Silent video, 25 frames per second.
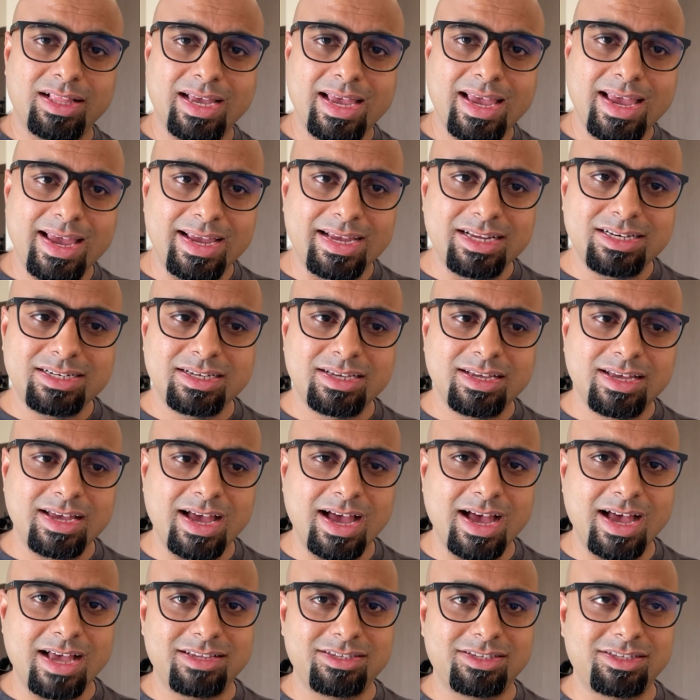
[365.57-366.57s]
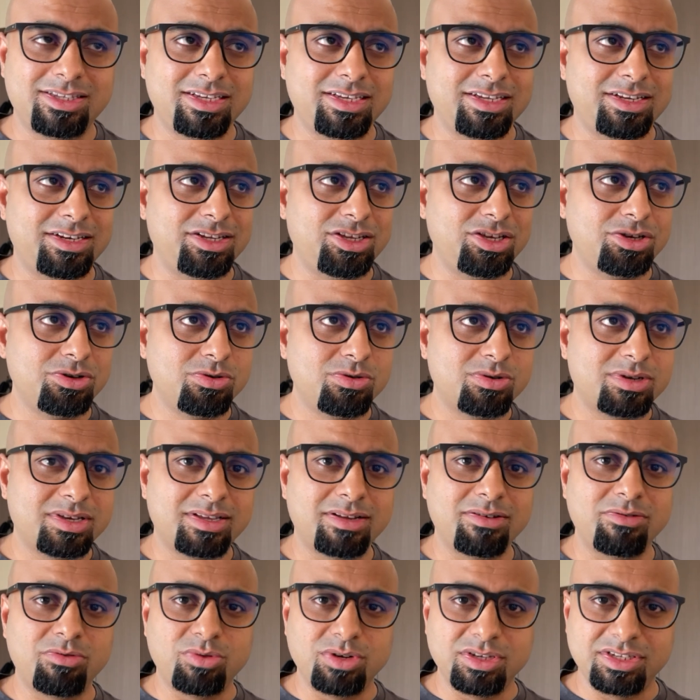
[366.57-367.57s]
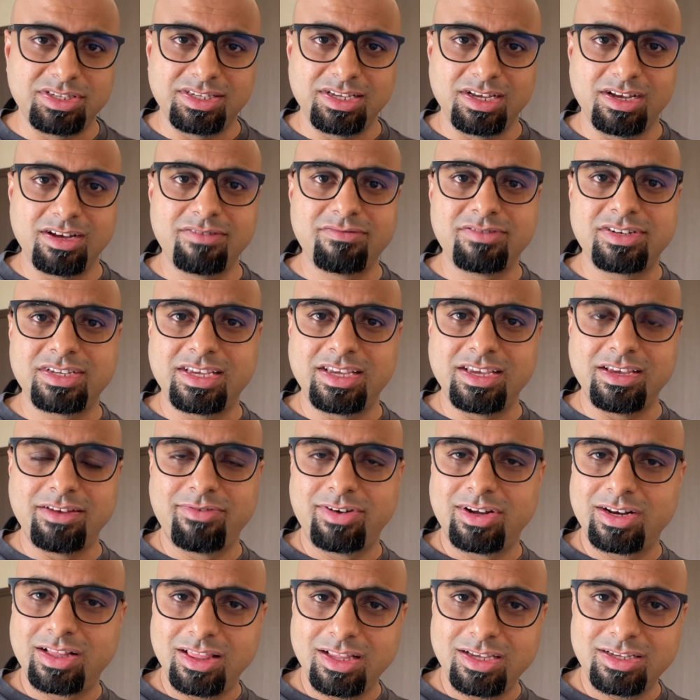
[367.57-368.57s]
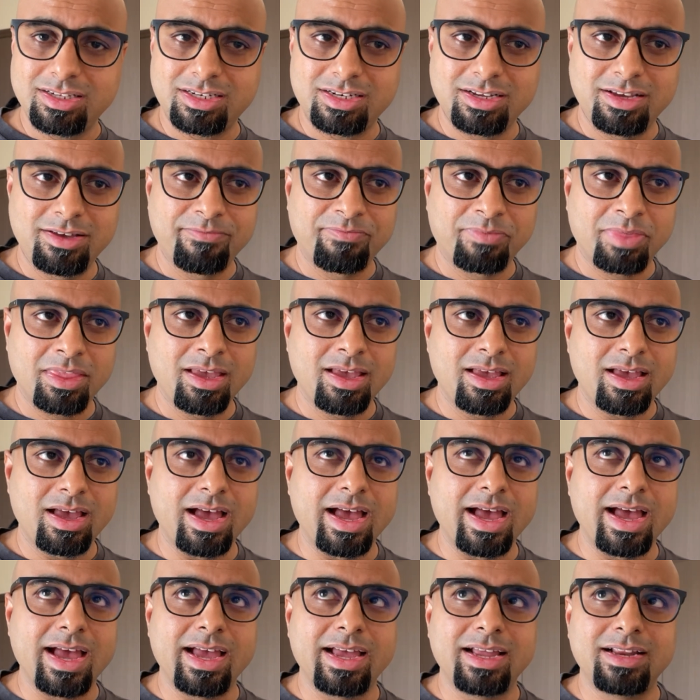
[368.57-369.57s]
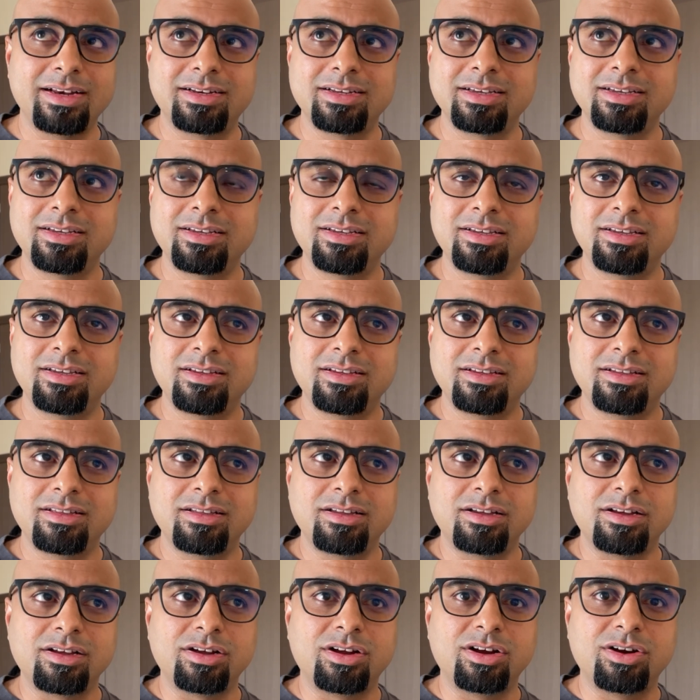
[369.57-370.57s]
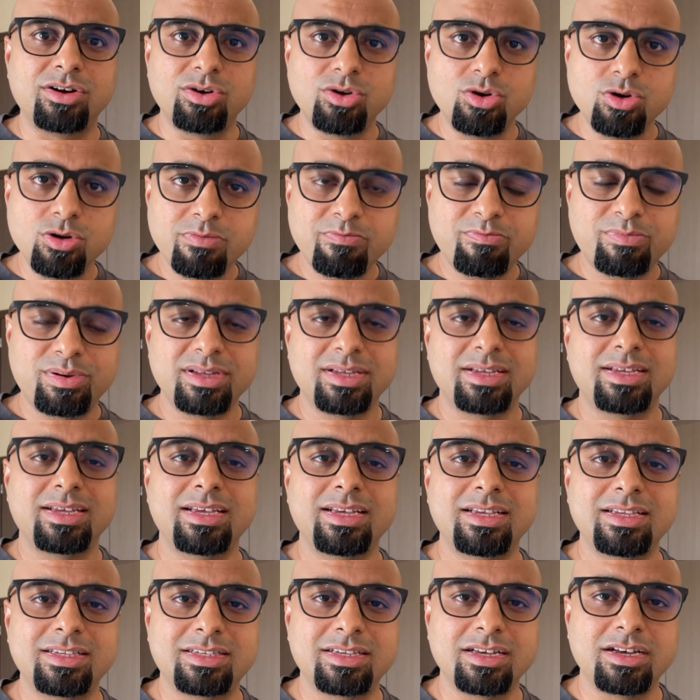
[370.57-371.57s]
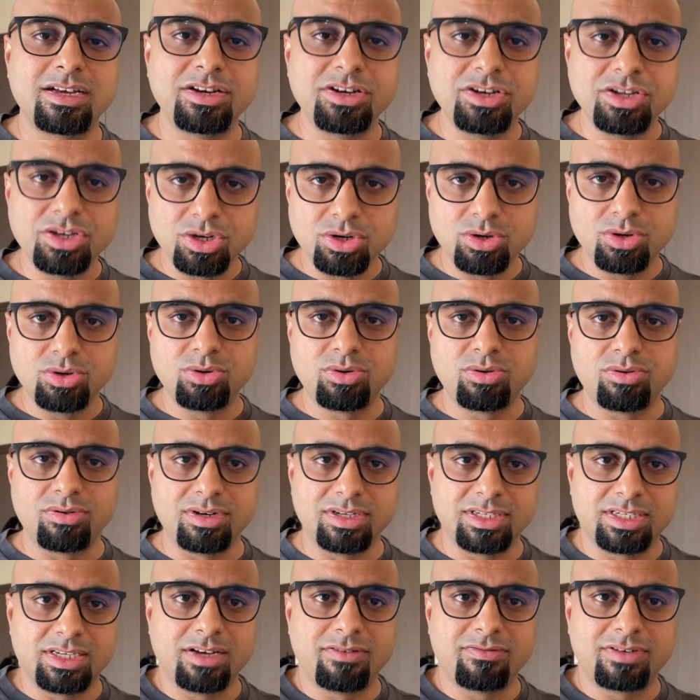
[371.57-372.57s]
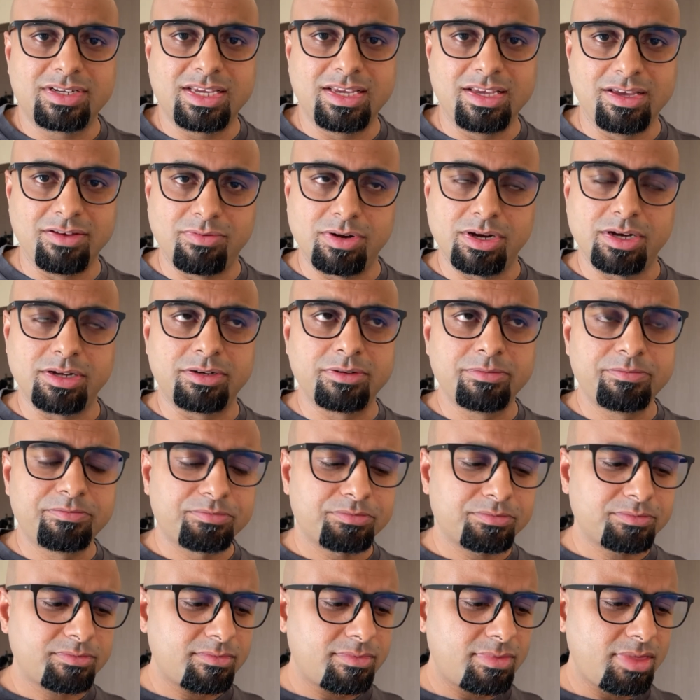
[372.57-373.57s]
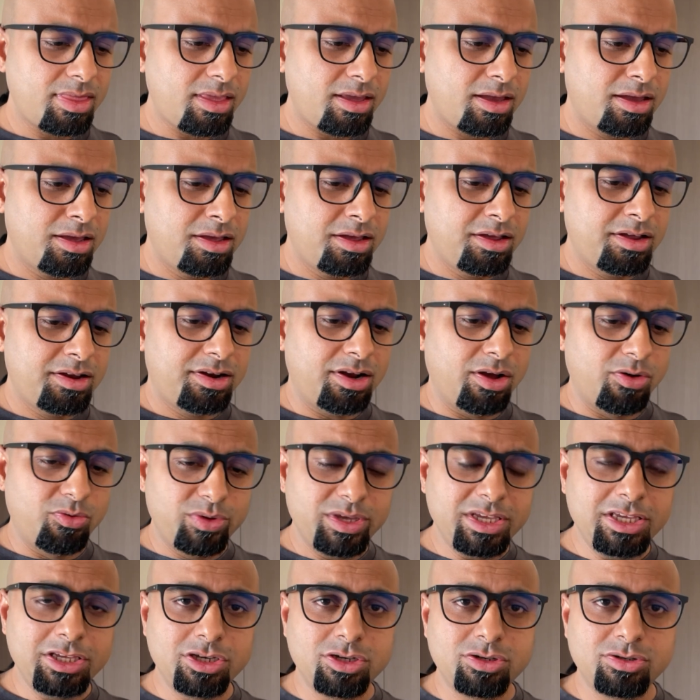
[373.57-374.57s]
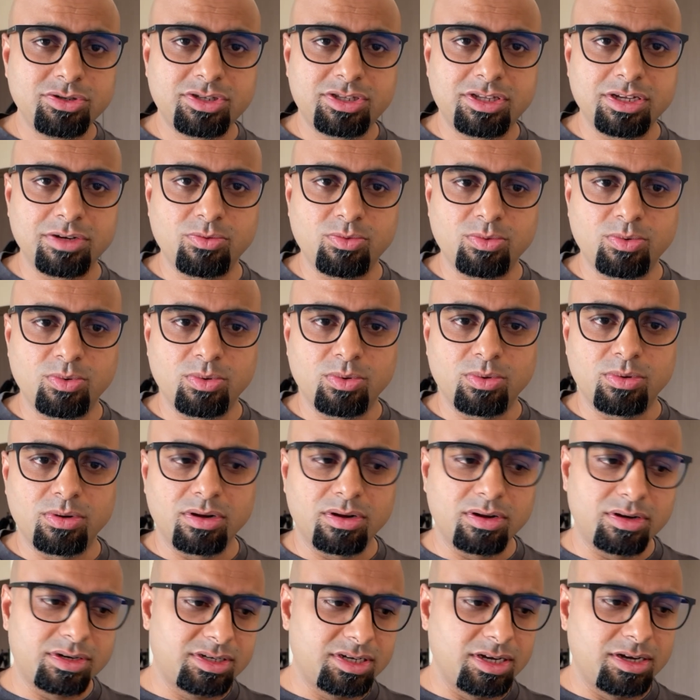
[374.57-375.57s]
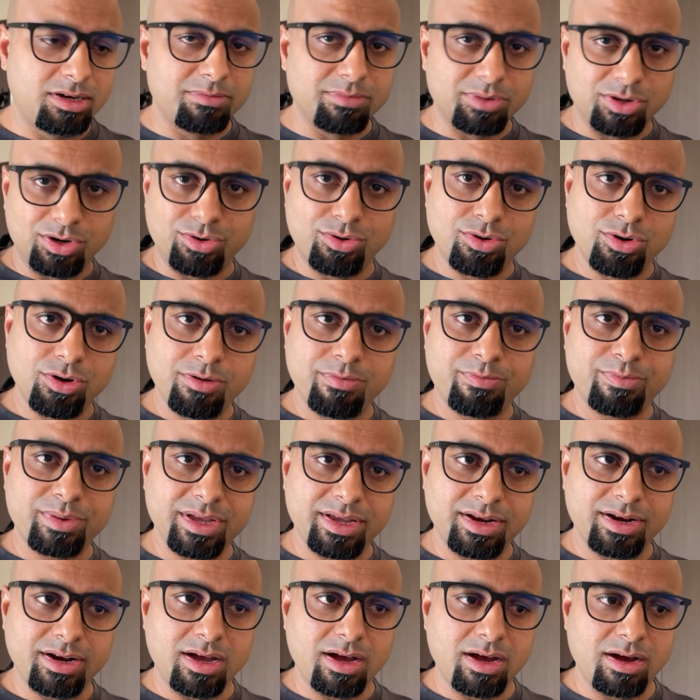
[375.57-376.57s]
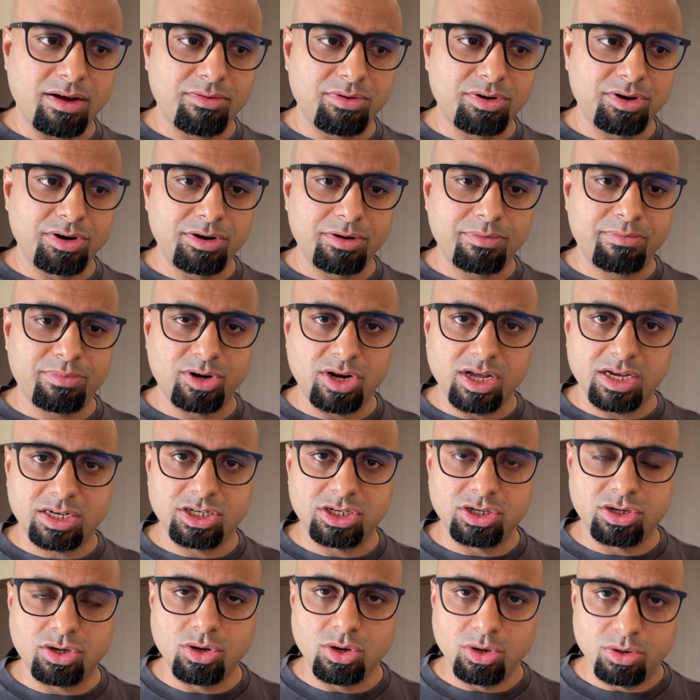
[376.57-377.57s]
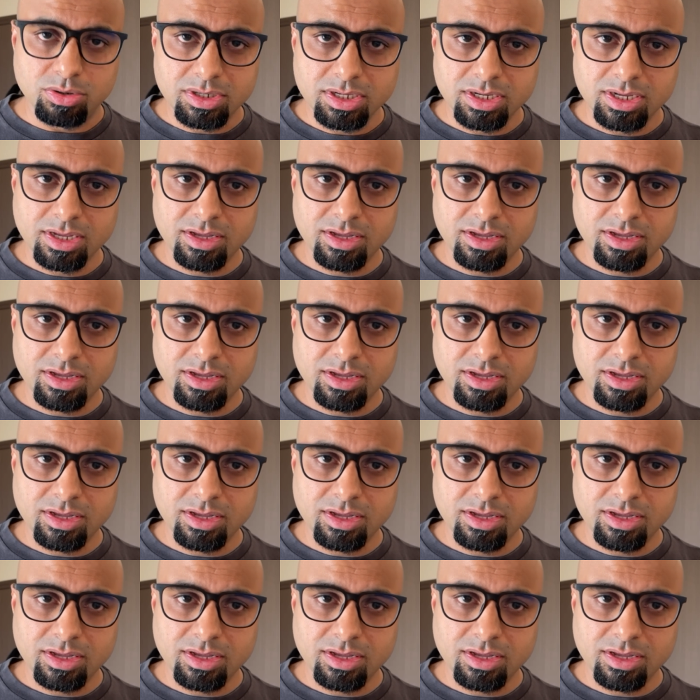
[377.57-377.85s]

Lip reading: 8 has the new reserved keyword list, and group is a new reserved keyword. Now, we use the term group in our production code